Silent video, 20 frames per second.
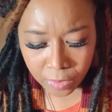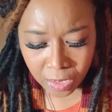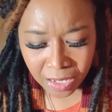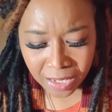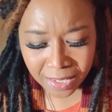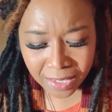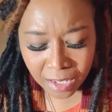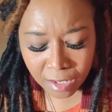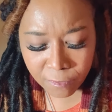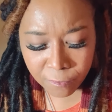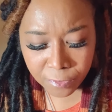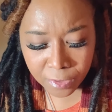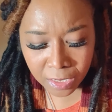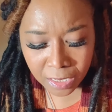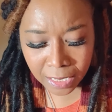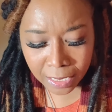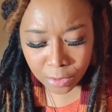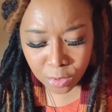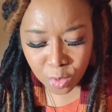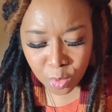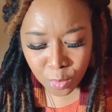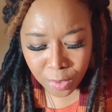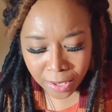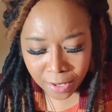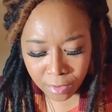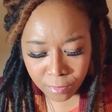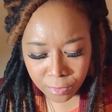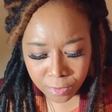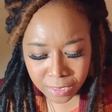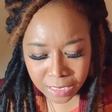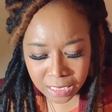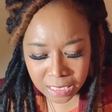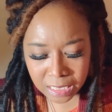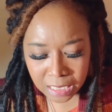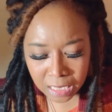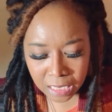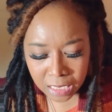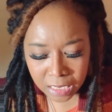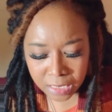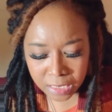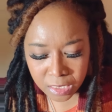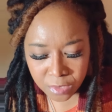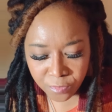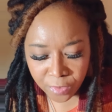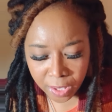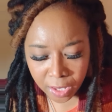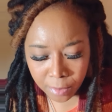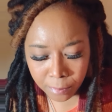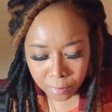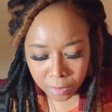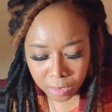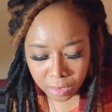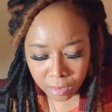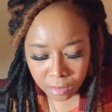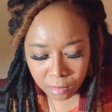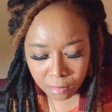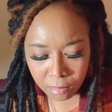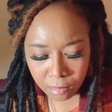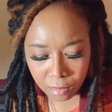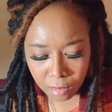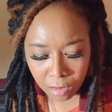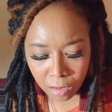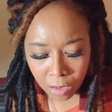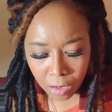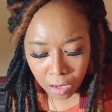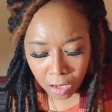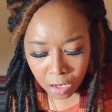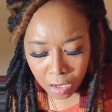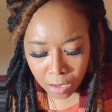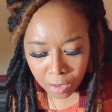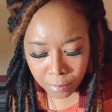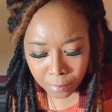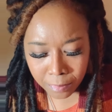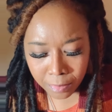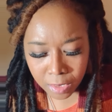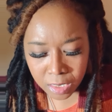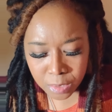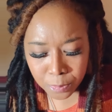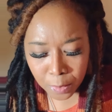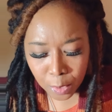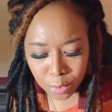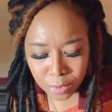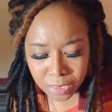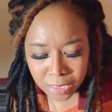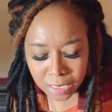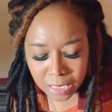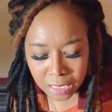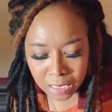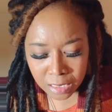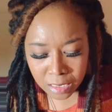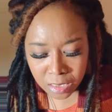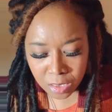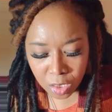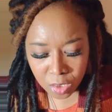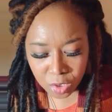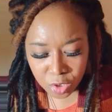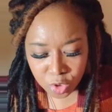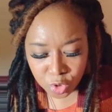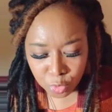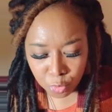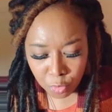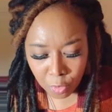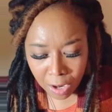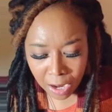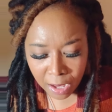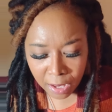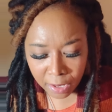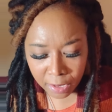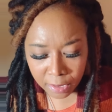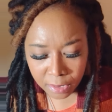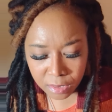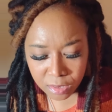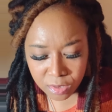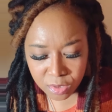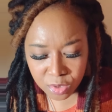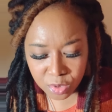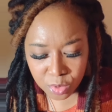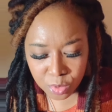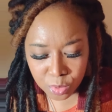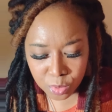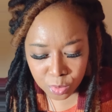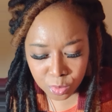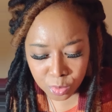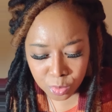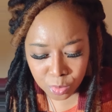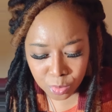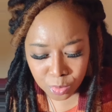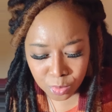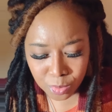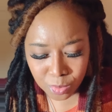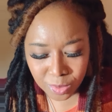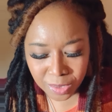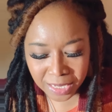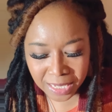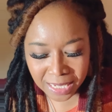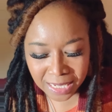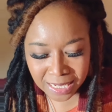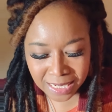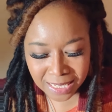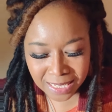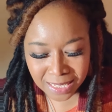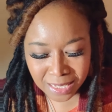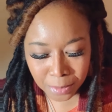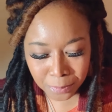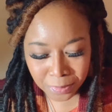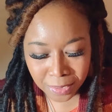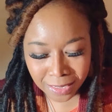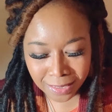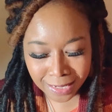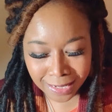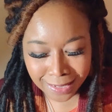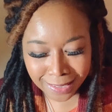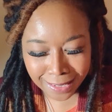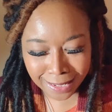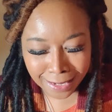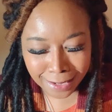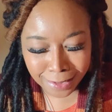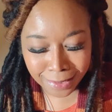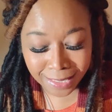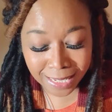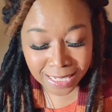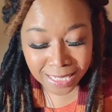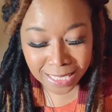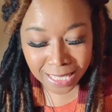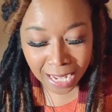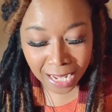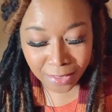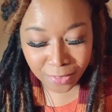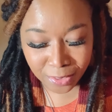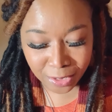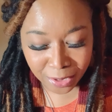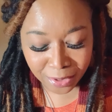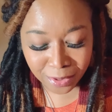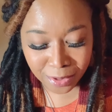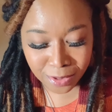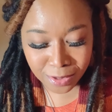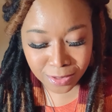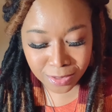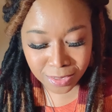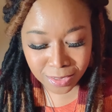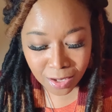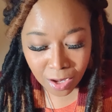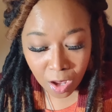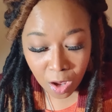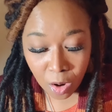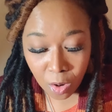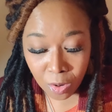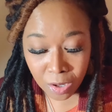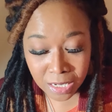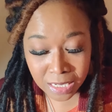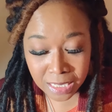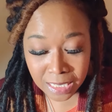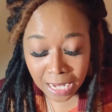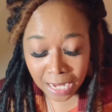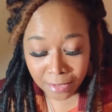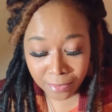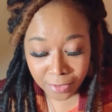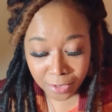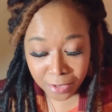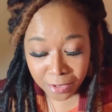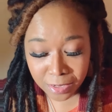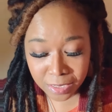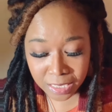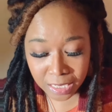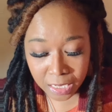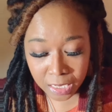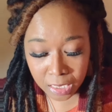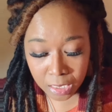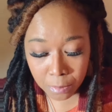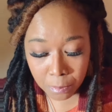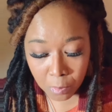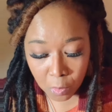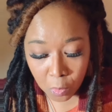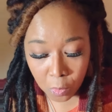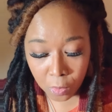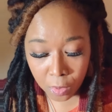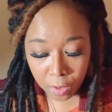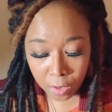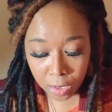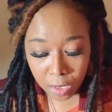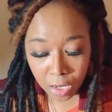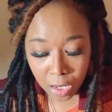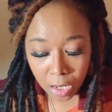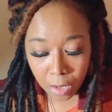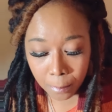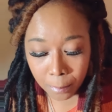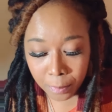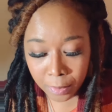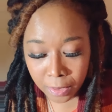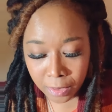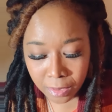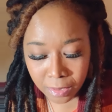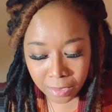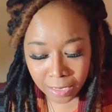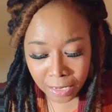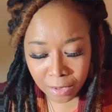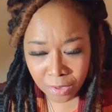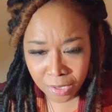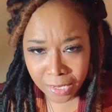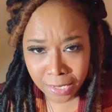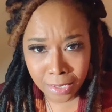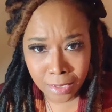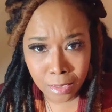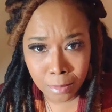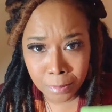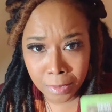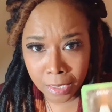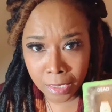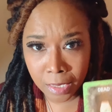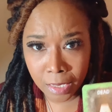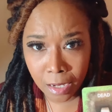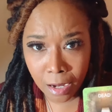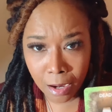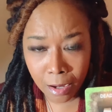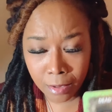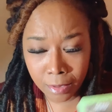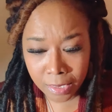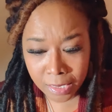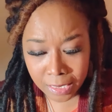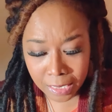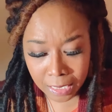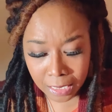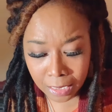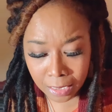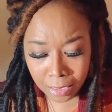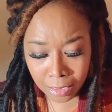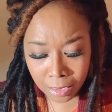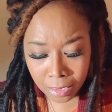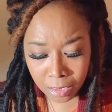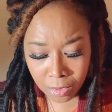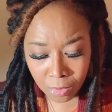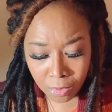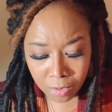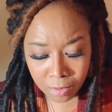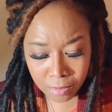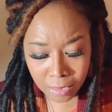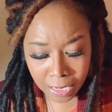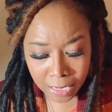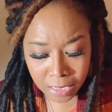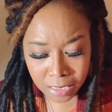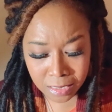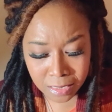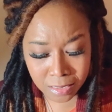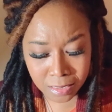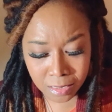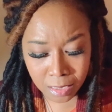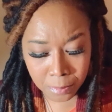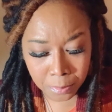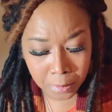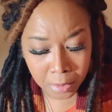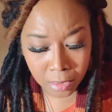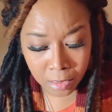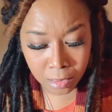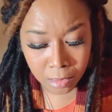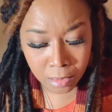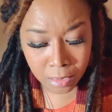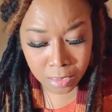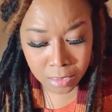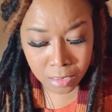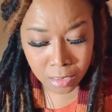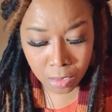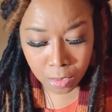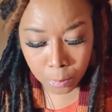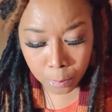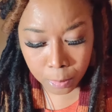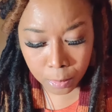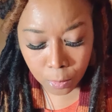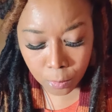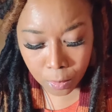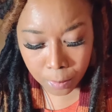Yeah, I feel like whoever this is, family, This person is going to try to get something that that's not theirs, or it's not theirs anymore, but they're going to end up getting hurt in the end, or like something is going to blow